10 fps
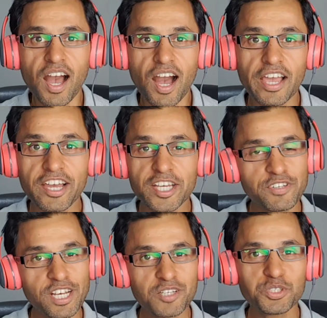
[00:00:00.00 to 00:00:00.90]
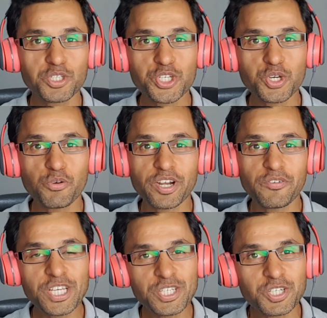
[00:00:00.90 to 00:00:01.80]
Hi guys, welcome to the show where
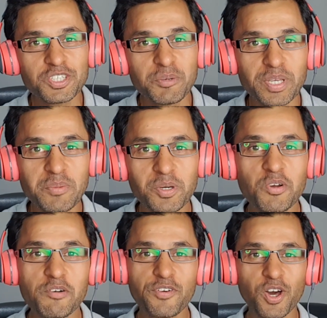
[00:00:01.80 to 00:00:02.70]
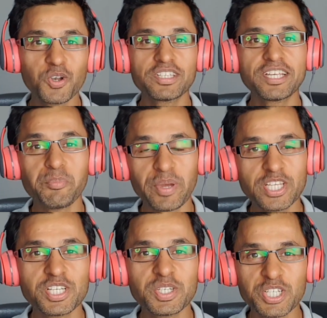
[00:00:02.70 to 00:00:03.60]
we talk to the people who have followed their
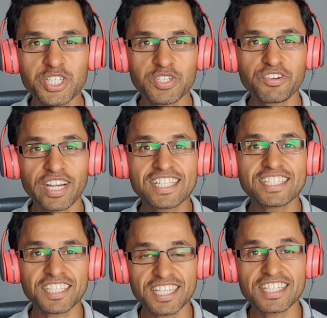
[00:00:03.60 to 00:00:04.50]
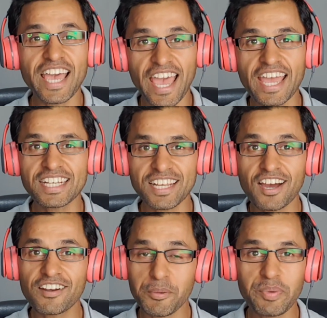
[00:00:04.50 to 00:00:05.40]
passion to achieve great success and
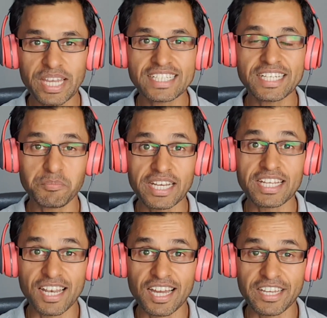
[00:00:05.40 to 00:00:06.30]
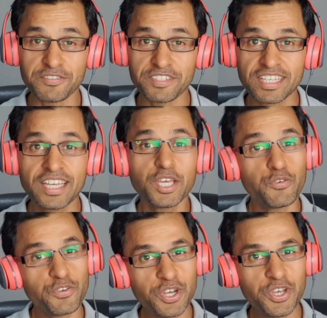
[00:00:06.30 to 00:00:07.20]
are impacting many lives.
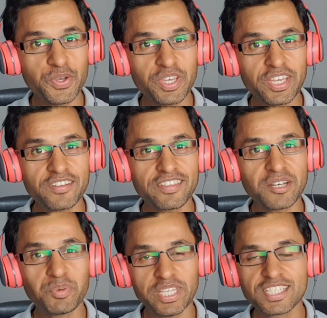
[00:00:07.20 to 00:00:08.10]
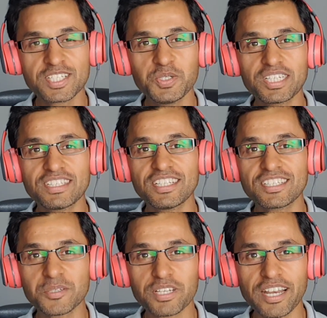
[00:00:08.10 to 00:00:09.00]
If you're new here, then please do consider
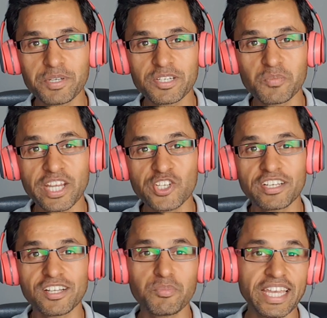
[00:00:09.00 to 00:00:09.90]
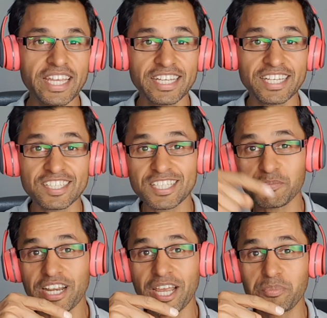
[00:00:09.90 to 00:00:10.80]
subscribing to my channel by hitting on
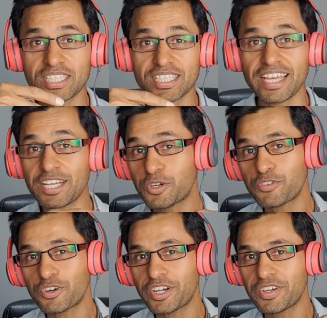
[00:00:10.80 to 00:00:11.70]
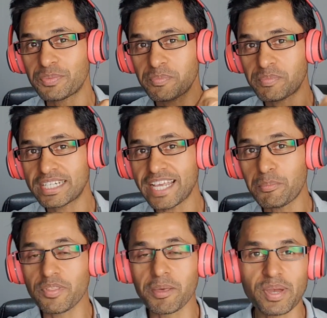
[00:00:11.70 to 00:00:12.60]
subscribe button, and don't forget to tap
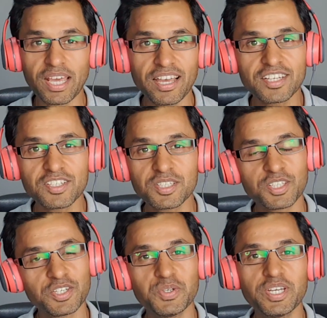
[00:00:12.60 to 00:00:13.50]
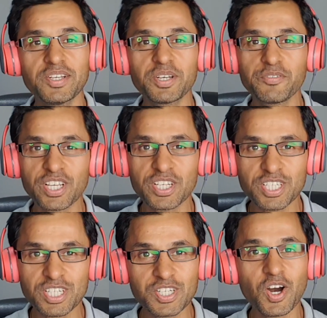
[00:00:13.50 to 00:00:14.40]
on the bell icon so that you get
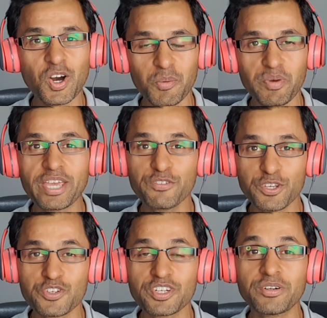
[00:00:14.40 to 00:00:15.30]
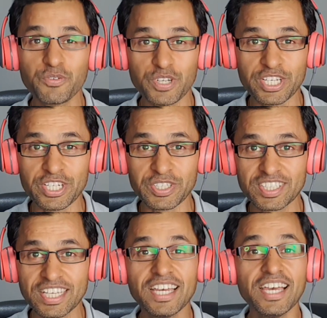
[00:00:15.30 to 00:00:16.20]
notification to all my future
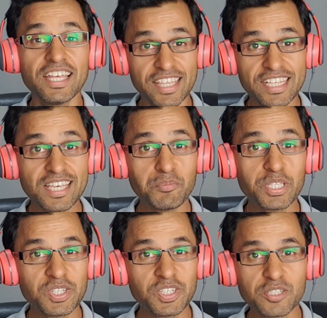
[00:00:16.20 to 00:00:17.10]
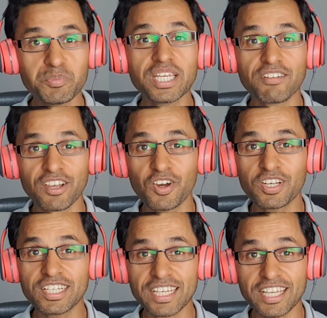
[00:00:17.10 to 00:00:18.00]
videos. This episode is being
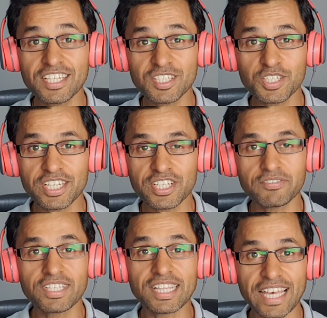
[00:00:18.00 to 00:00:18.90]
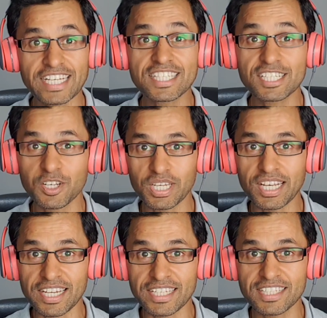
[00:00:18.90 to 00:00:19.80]
recorded in association with Let's
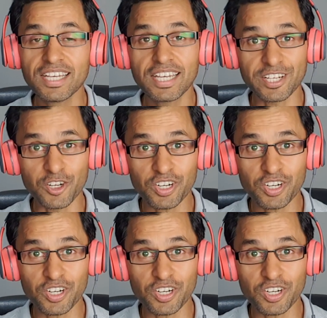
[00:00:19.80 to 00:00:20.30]
Localize, an